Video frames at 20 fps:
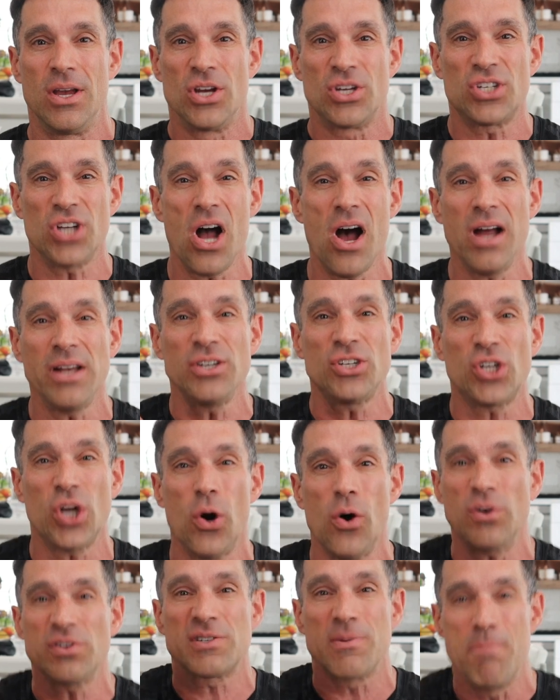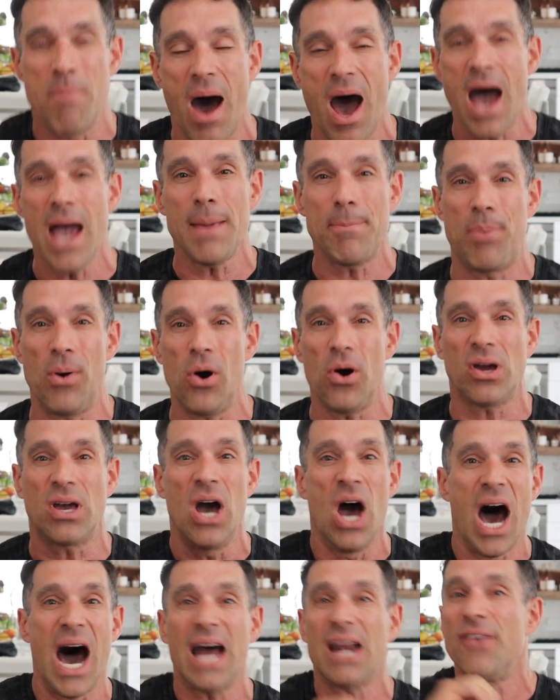Sean chose my book
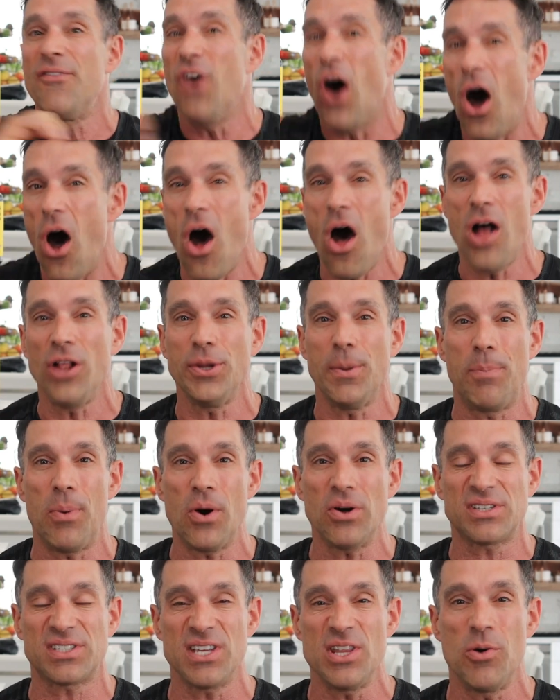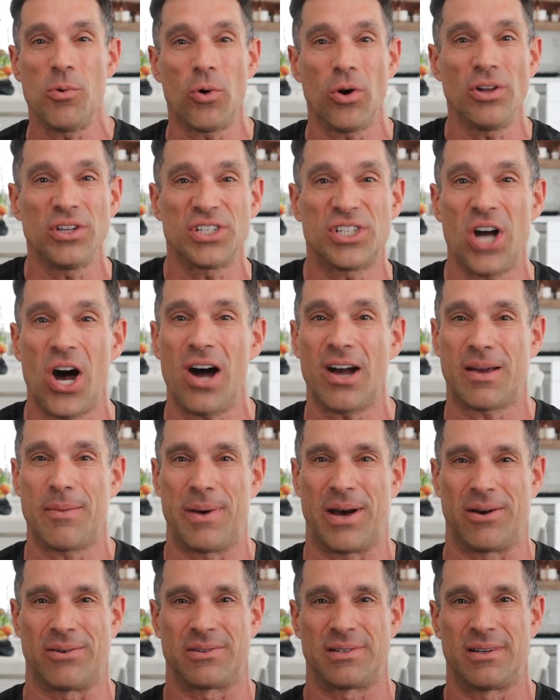out of all the books in the world to talk
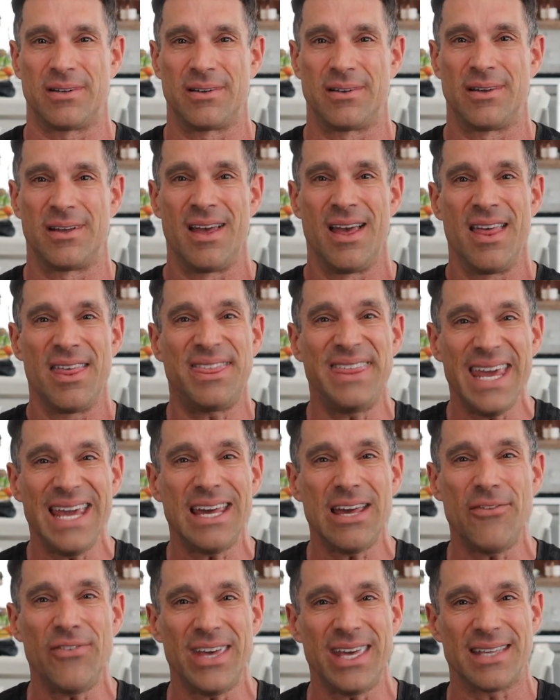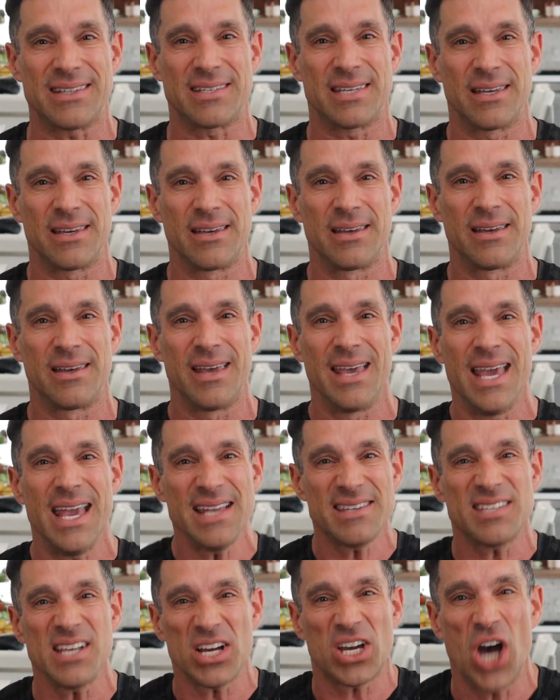about. Think of it.
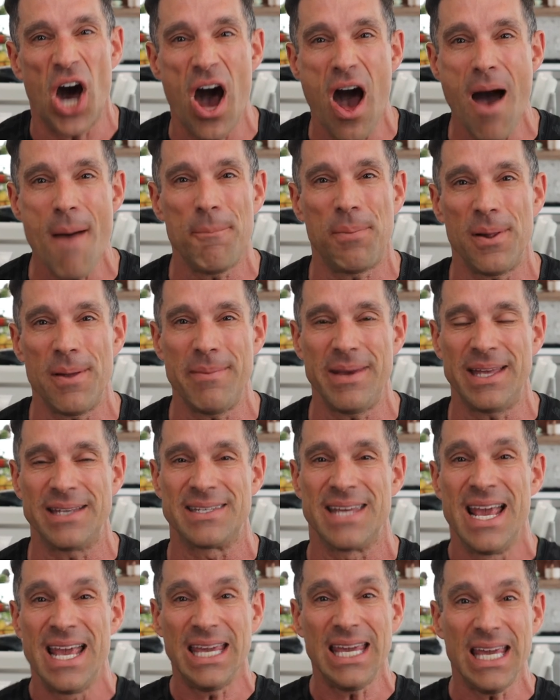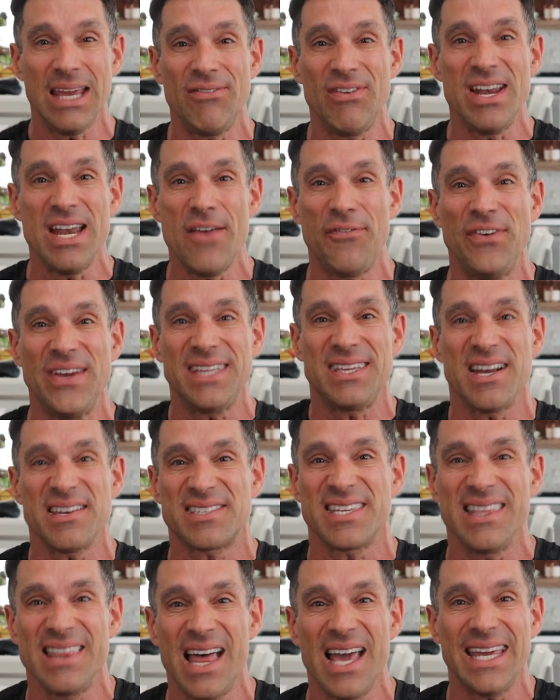It's a compliment. Even if he
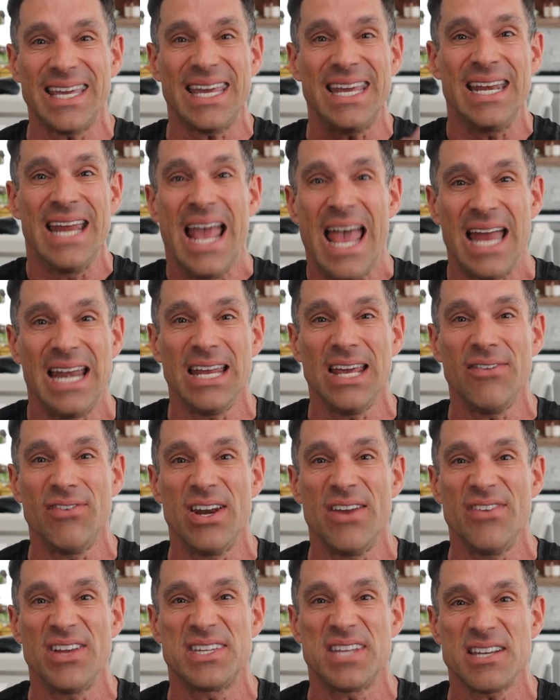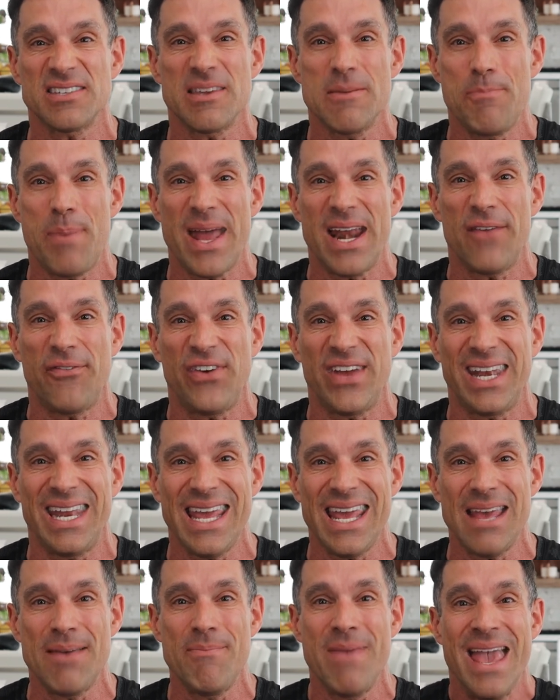doesn't like it, and even if it doesn't benefit
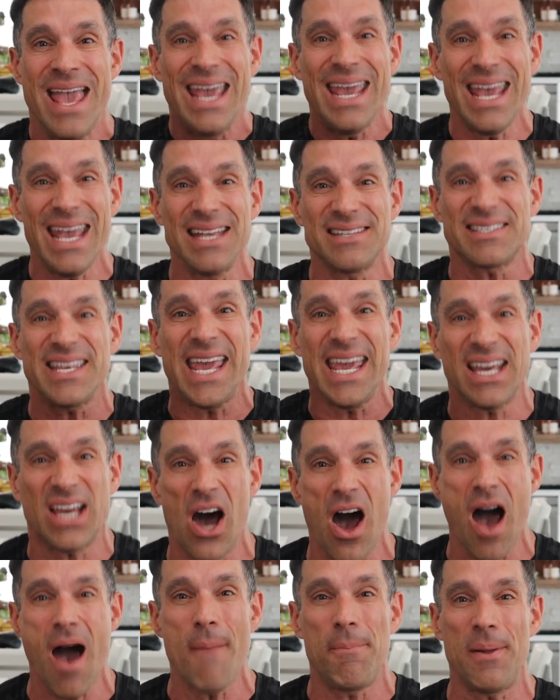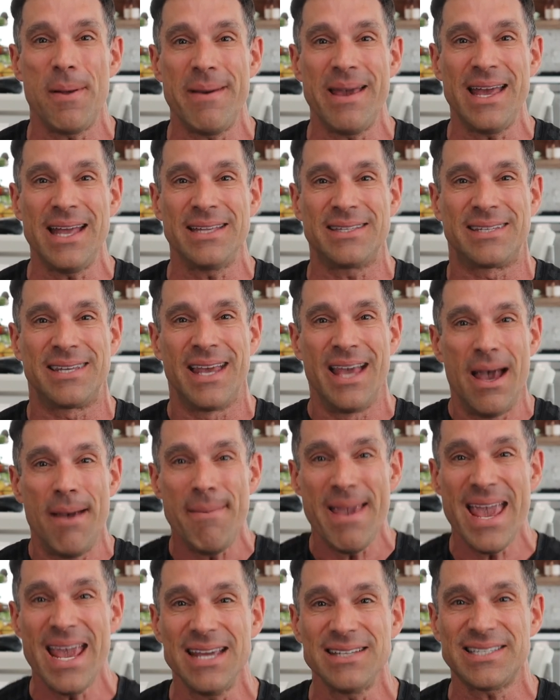him, it's a compliment.
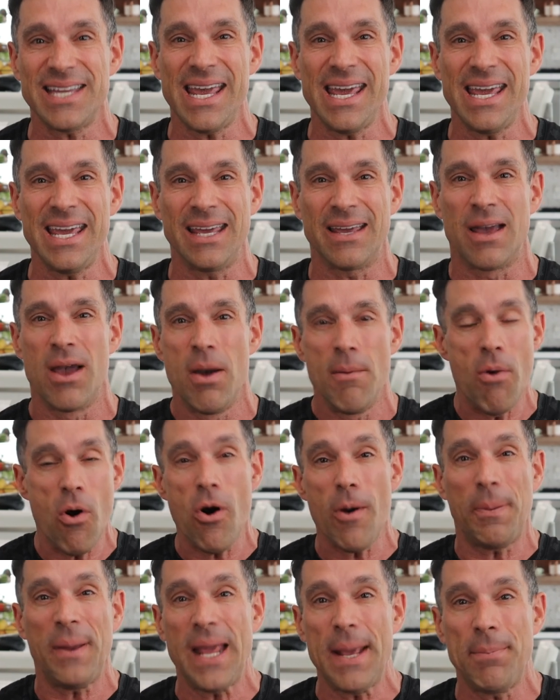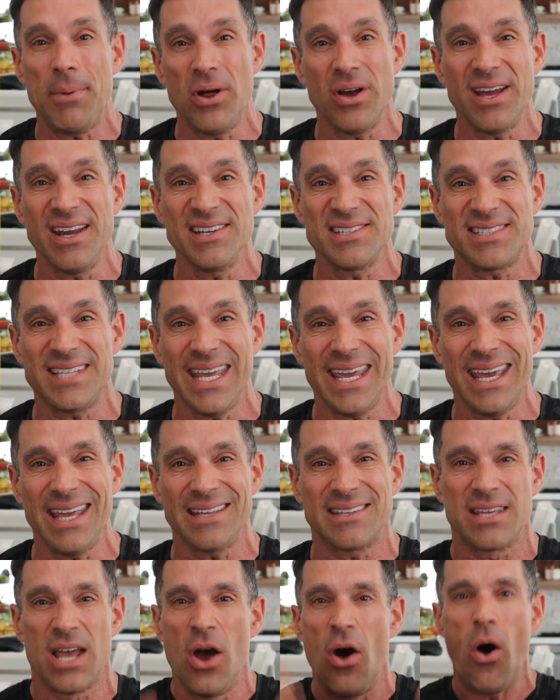Amazing. More people are going to see it.